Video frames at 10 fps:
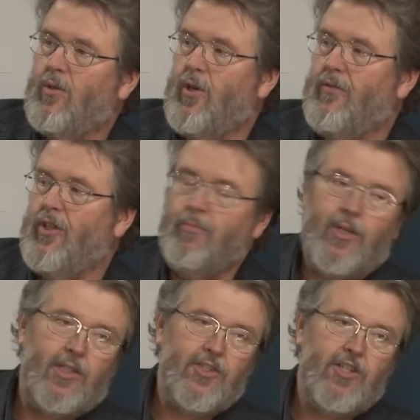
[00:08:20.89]
or even the
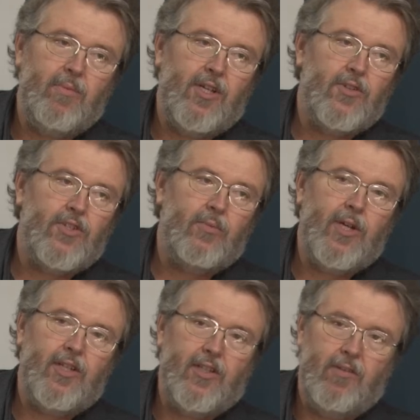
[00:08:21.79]
policymakers that
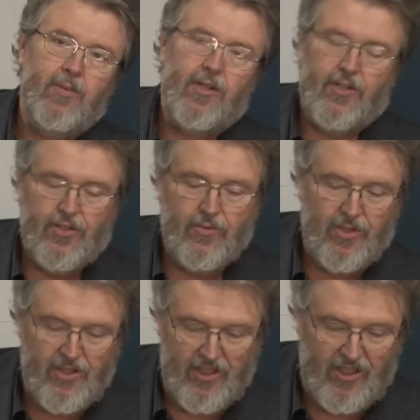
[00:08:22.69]
regulate markets
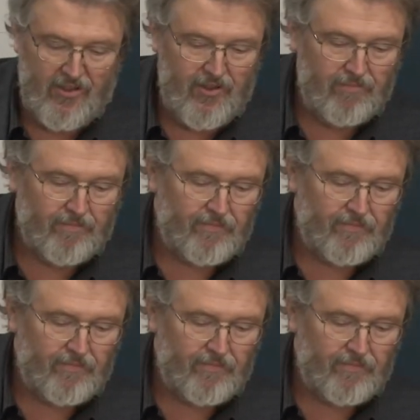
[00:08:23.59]
would intend.